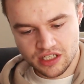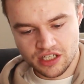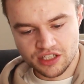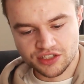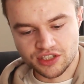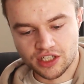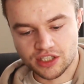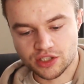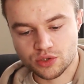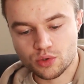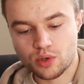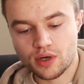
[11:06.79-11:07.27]

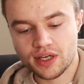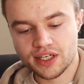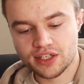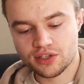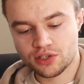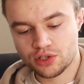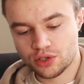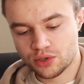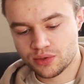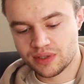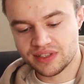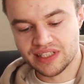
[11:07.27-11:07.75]
So it's quite
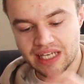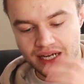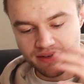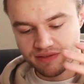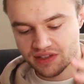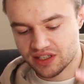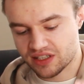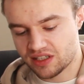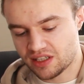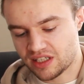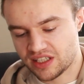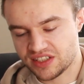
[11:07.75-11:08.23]
cool in that
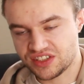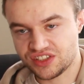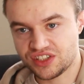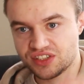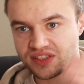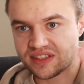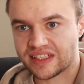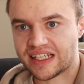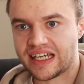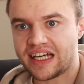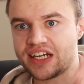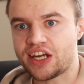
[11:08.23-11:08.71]
regard, and you
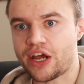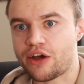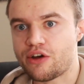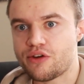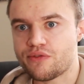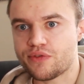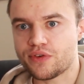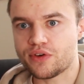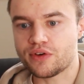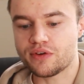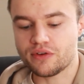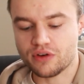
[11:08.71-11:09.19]
can get an
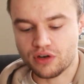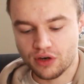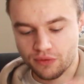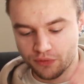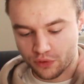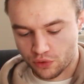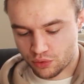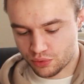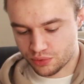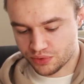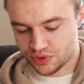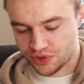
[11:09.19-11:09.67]
overview of
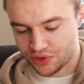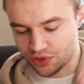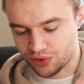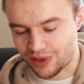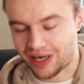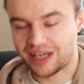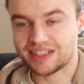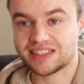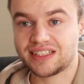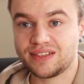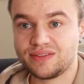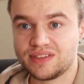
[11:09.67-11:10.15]
all your
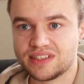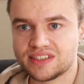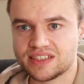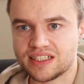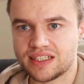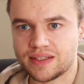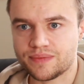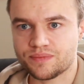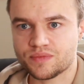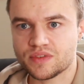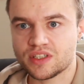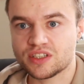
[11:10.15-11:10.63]

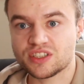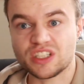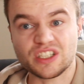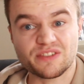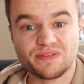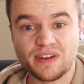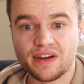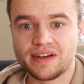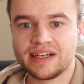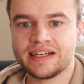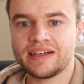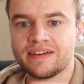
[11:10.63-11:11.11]
activity. So it's
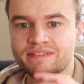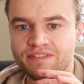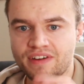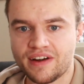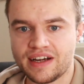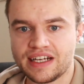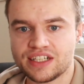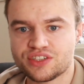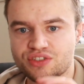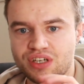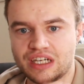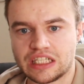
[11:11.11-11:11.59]
very,
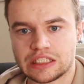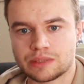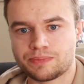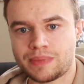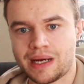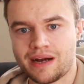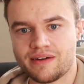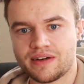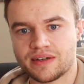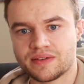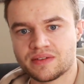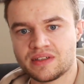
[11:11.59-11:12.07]
very
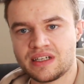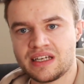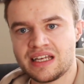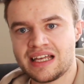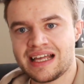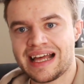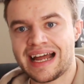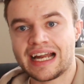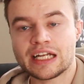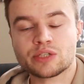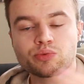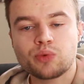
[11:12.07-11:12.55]
transparent.
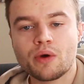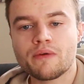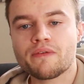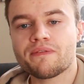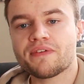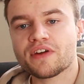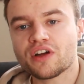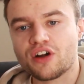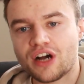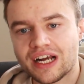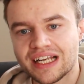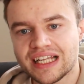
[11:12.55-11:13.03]
And it's one
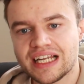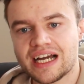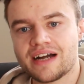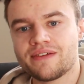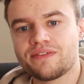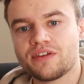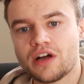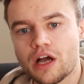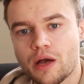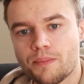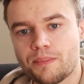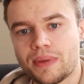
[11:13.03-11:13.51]
thing I
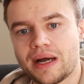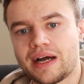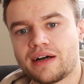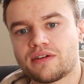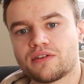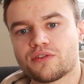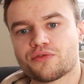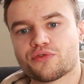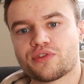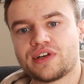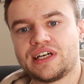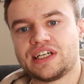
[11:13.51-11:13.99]
love
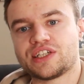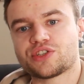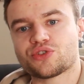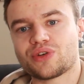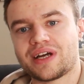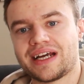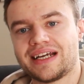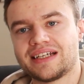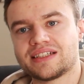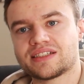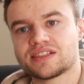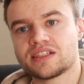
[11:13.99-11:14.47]
about
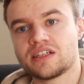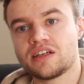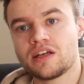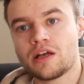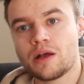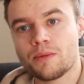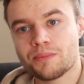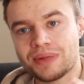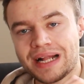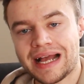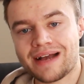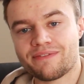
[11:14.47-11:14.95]
Freetrade's
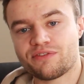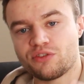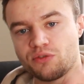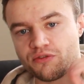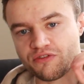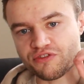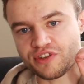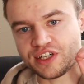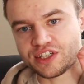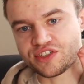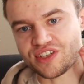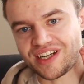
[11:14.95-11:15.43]
platform,
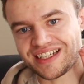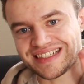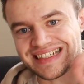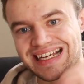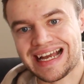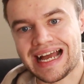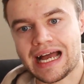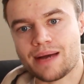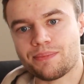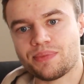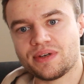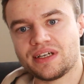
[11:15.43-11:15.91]
Freetrade's
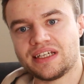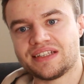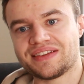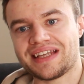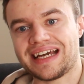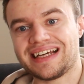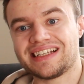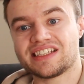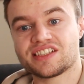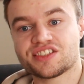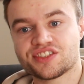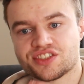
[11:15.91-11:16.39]
app, in
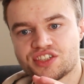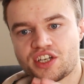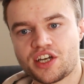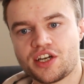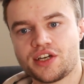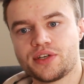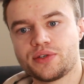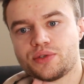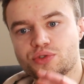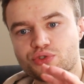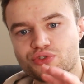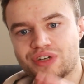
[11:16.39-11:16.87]
that it's
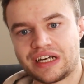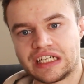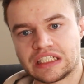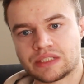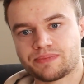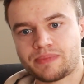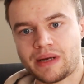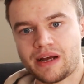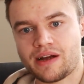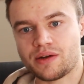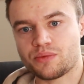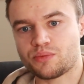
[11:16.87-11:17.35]
so
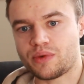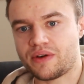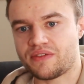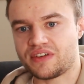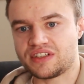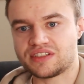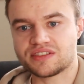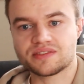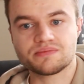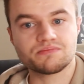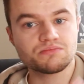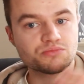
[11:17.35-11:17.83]
transparent, whether
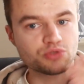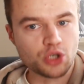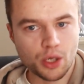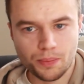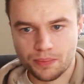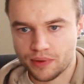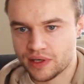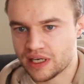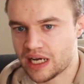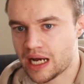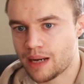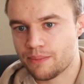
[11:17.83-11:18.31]
it's
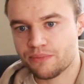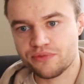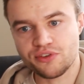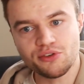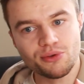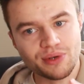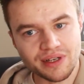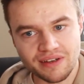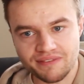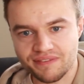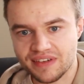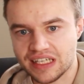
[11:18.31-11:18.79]
topping up,
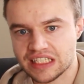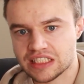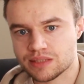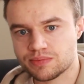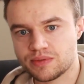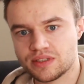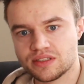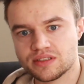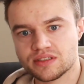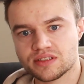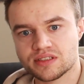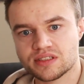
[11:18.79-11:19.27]
viewing
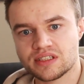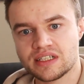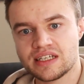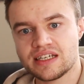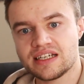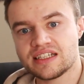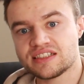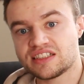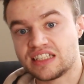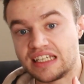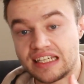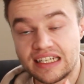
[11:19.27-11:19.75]
investments,
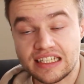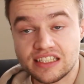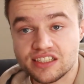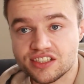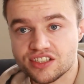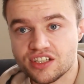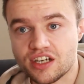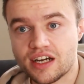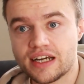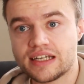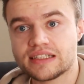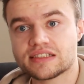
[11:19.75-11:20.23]
seeing
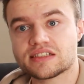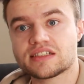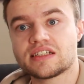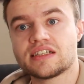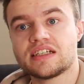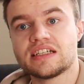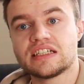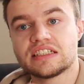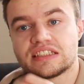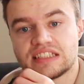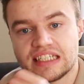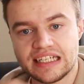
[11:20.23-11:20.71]
insights,
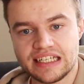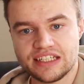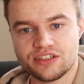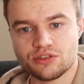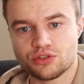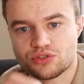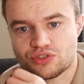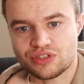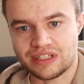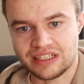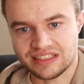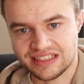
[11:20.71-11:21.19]
seeing
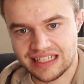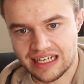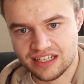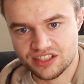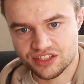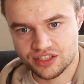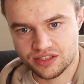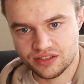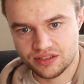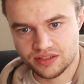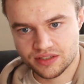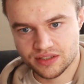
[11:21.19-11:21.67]
your
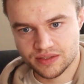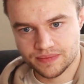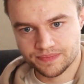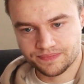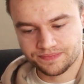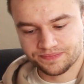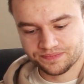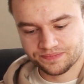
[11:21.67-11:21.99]
transactions.